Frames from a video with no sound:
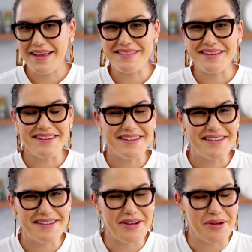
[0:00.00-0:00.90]
And then
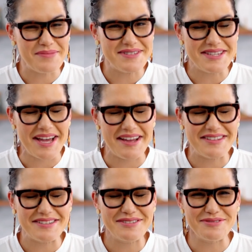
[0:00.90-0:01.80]
here comes
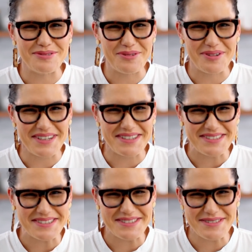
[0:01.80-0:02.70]
that glorious